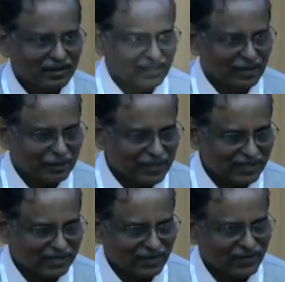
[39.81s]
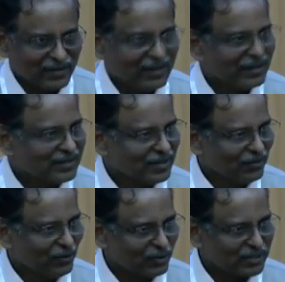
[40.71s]
The P S L V is a
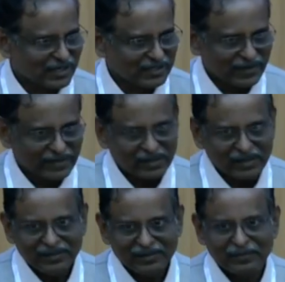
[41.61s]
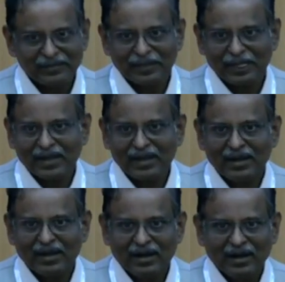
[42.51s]
four-stage vehicle,
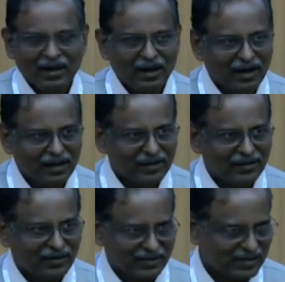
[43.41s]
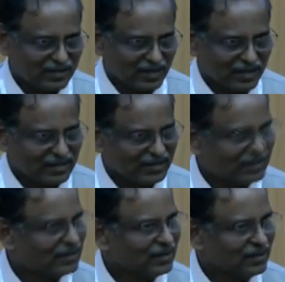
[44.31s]
and the first stage is
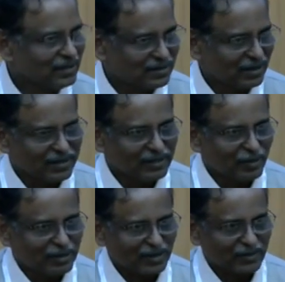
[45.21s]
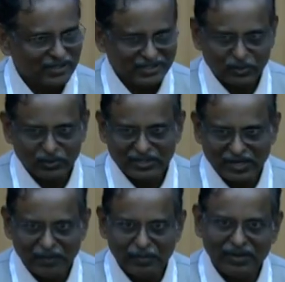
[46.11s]
uh, solid motor with two
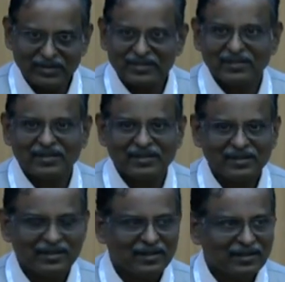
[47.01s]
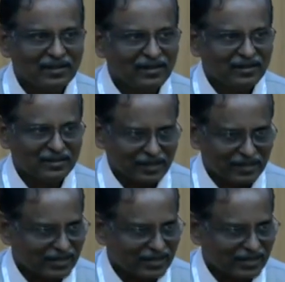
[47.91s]
strap-ons. Second